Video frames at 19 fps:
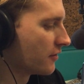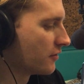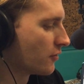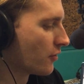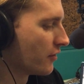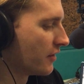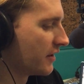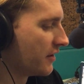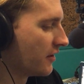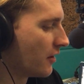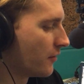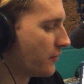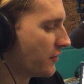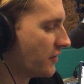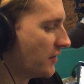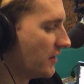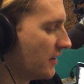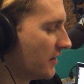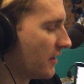growing up,
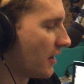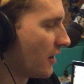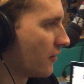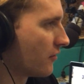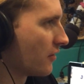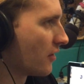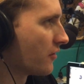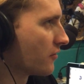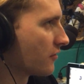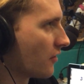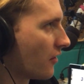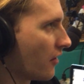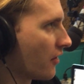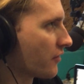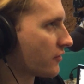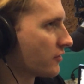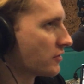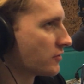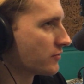seeing how other
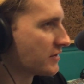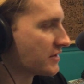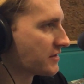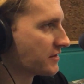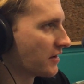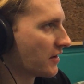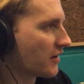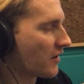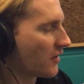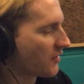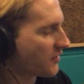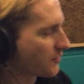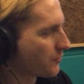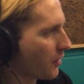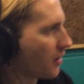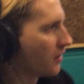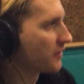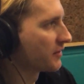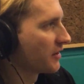authors would sit at a
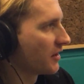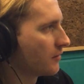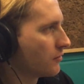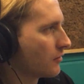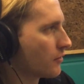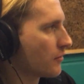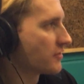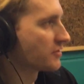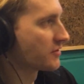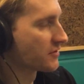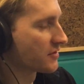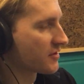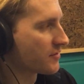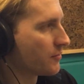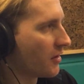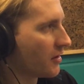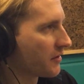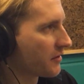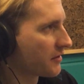small table with just a
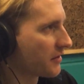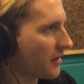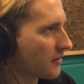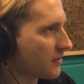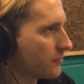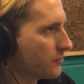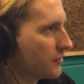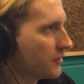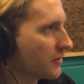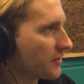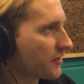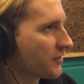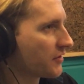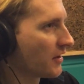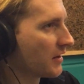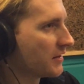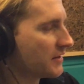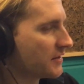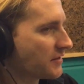small stack of books,
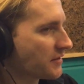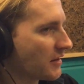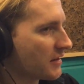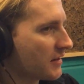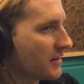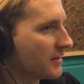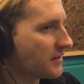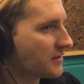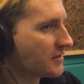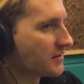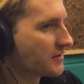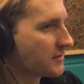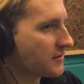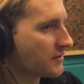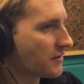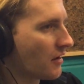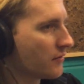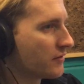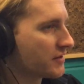I decided that
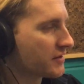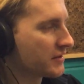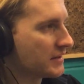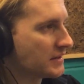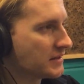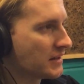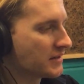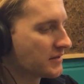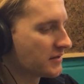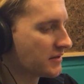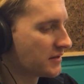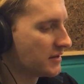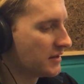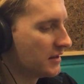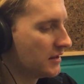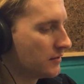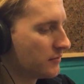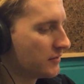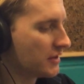since obviously it takes a
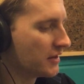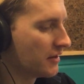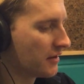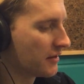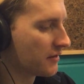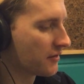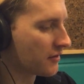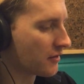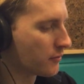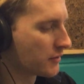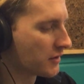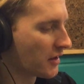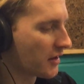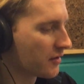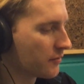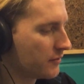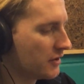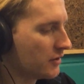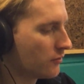team to get someone
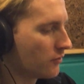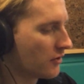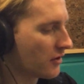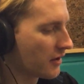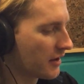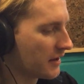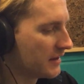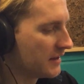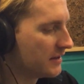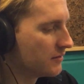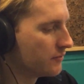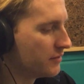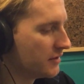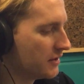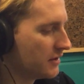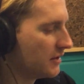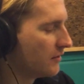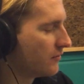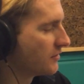like me where I need to
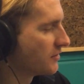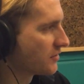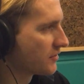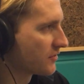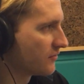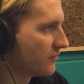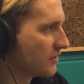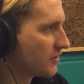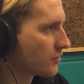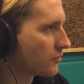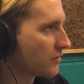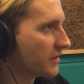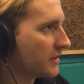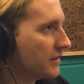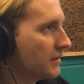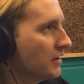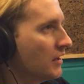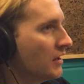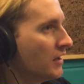be even just
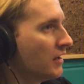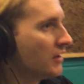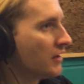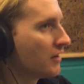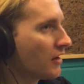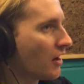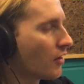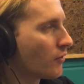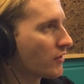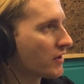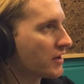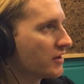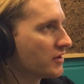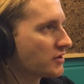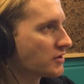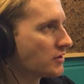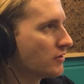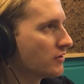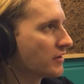visually, I wanted to
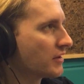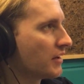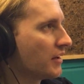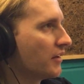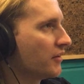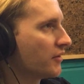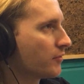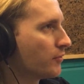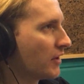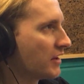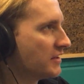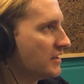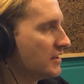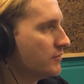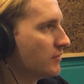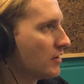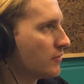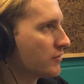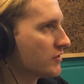showcase my
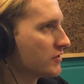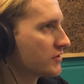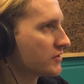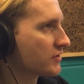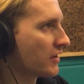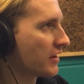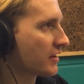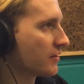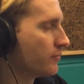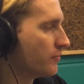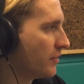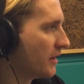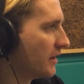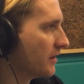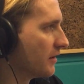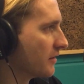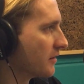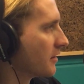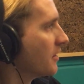team members like a
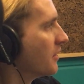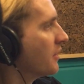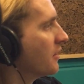band.